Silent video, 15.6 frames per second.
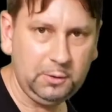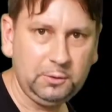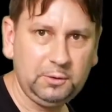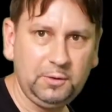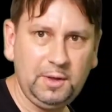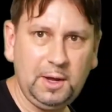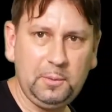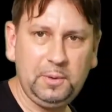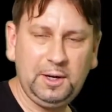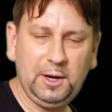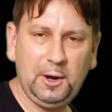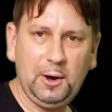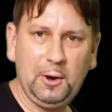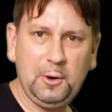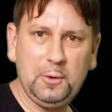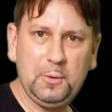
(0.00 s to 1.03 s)
There we
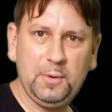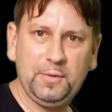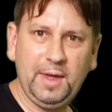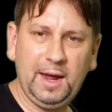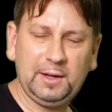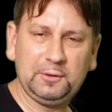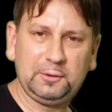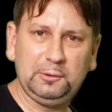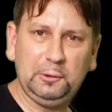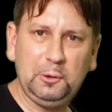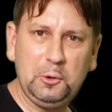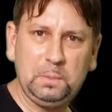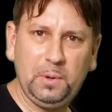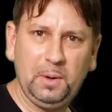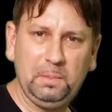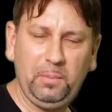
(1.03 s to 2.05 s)
go. That's
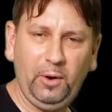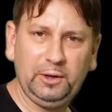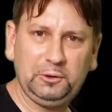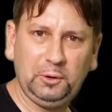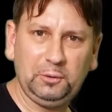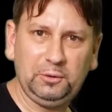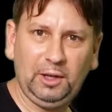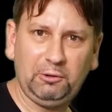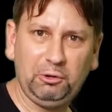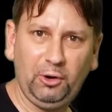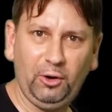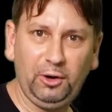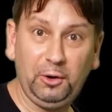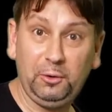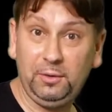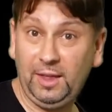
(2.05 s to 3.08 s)
Looper by Joe
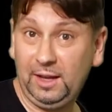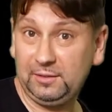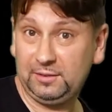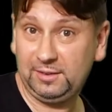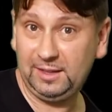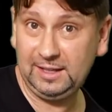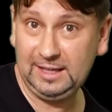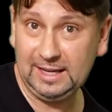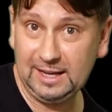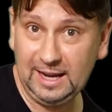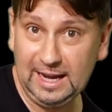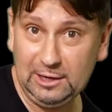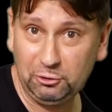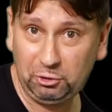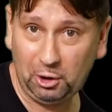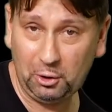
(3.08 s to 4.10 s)
Satriani. That's the
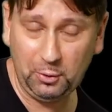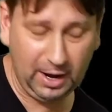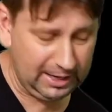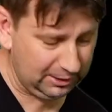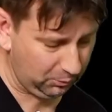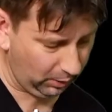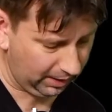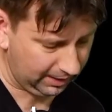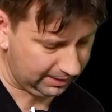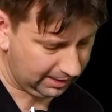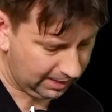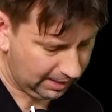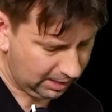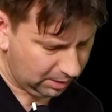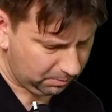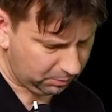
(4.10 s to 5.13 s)
intro anyway,
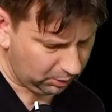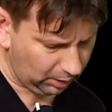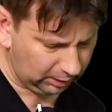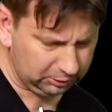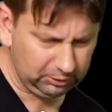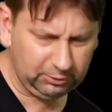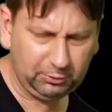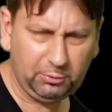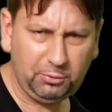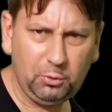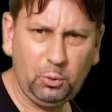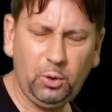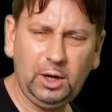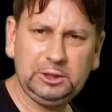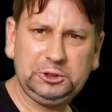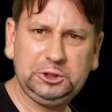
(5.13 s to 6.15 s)
but I just
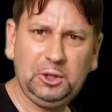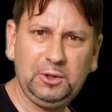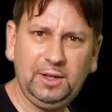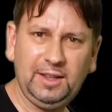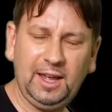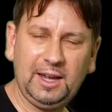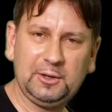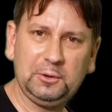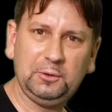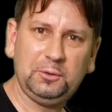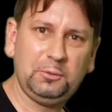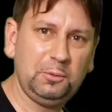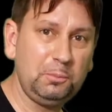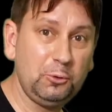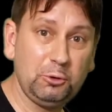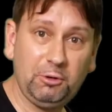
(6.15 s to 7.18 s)
thought I'd show you that because
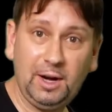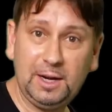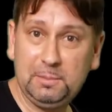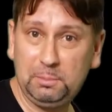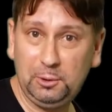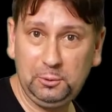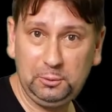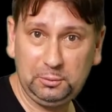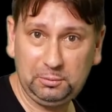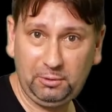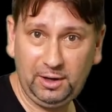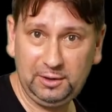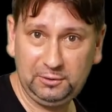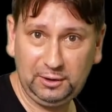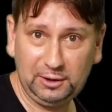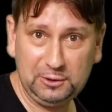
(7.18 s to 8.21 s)
some great blues
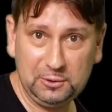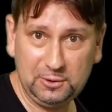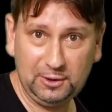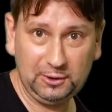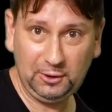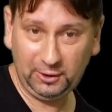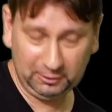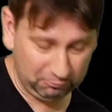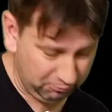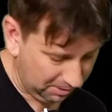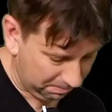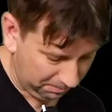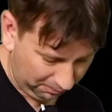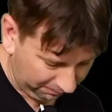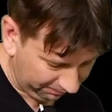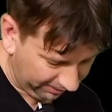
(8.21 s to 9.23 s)
phrasing you can kind of
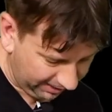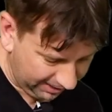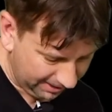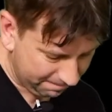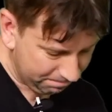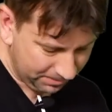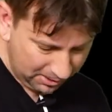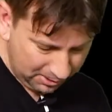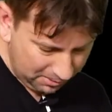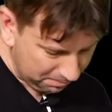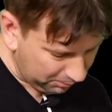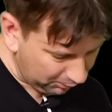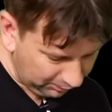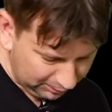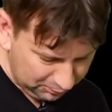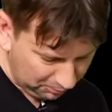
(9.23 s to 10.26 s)
rip off there,
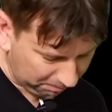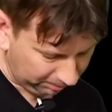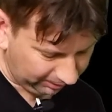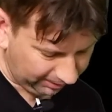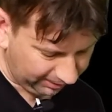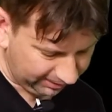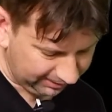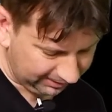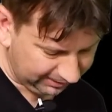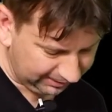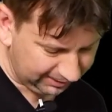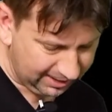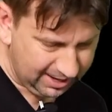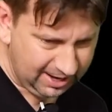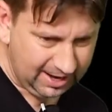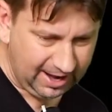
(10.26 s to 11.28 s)
put in your
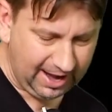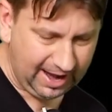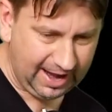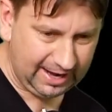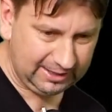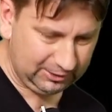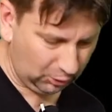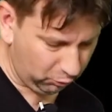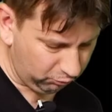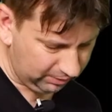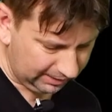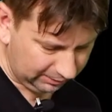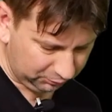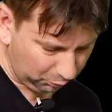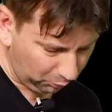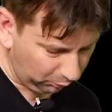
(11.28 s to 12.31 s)
playing, and
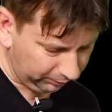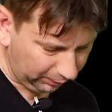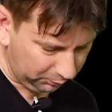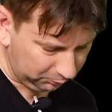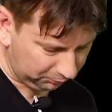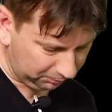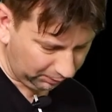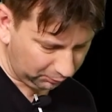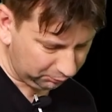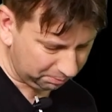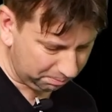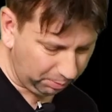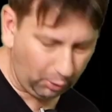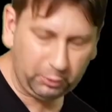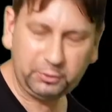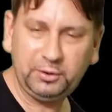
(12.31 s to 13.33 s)
it's all those
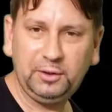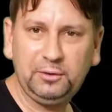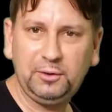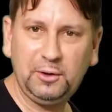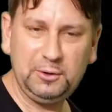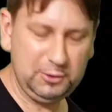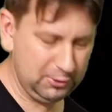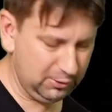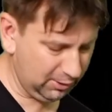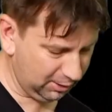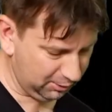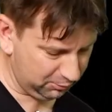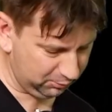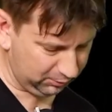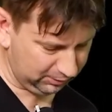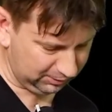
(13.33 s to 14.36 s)
boxes that you
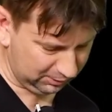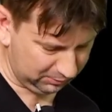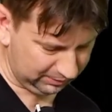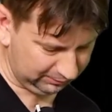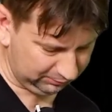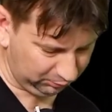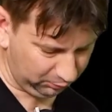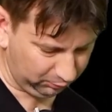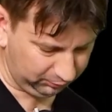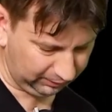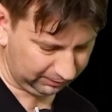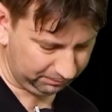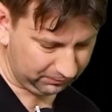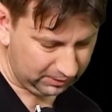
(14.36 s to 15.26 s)
know he's using